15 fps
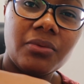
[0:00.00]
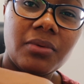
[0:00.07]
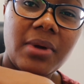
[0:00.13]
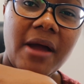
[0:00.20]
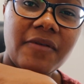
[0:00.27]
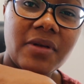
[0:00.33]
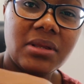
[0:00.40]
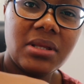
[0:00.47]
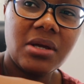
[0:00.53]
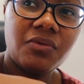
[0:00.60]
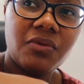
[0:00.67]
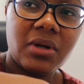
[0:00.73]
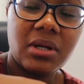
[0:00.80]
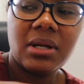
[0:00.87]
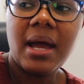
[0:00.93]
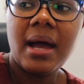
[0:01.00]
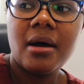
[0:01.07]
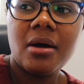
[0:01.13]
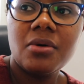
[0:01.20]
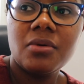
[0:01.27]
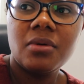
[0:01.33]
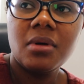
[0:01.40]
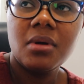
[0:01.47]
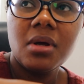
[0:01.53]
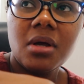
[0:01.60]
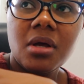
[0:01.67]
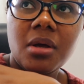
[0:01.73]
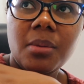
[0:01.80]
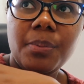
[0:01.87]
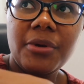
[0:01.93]
everything written out
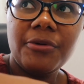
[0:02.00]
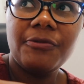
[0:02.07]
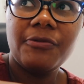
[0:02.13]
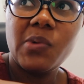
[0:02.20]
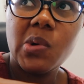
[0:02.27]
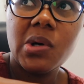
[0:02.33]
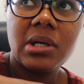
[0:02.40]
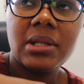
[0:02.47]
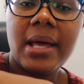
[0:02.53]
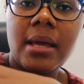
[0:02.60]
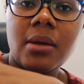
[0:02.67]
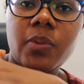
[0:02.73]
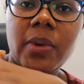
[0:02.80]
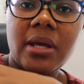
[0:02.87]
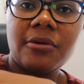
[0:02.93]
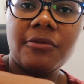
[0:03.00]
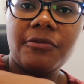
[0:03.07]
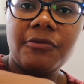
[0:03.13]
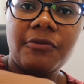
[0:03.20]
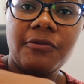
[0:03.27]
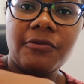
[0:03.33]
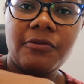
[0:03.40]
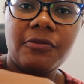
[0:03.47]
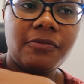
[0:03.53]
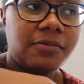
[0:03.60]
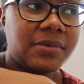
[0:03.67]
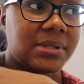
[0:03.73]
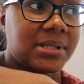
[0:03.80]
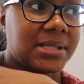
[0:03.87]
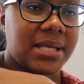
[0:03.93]
before like week
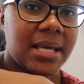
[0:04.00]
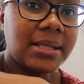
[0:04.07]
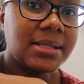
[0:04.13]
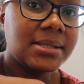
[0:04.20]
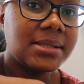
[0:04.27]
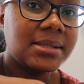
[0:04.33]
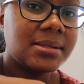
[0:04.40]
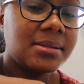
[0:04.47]
6.